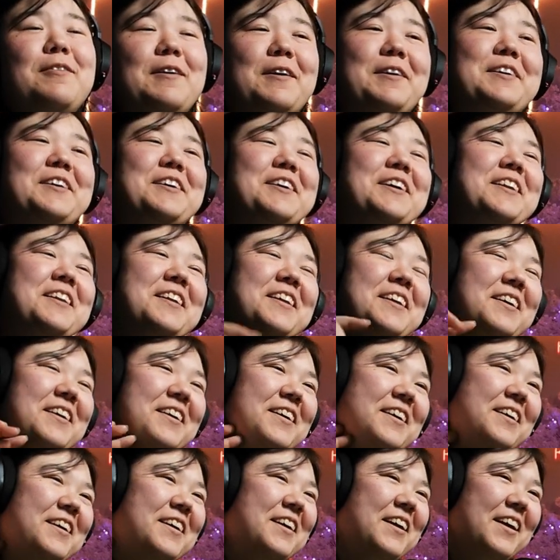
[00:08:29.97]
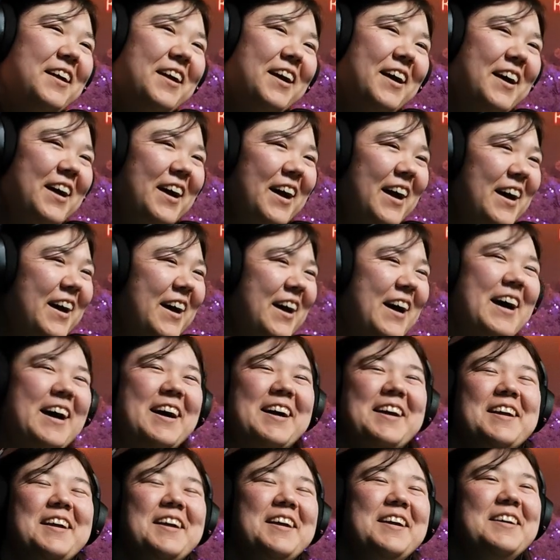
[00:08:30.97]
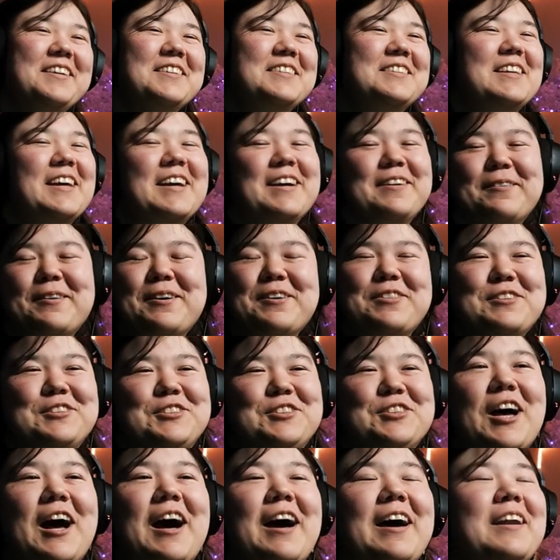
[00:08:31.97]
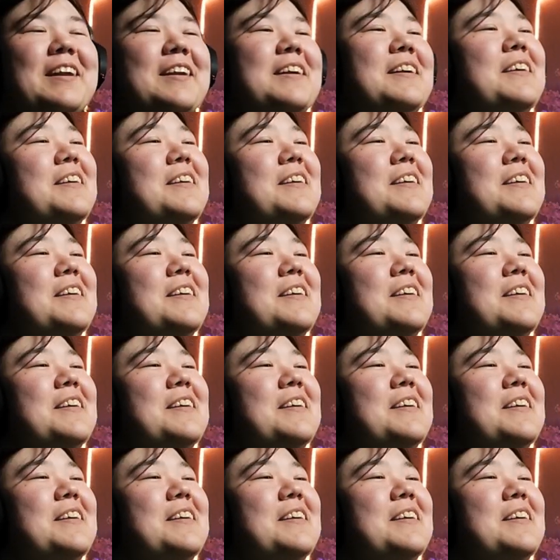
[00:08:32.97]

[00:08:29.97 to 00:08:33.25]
Very good. It's like worth a shot.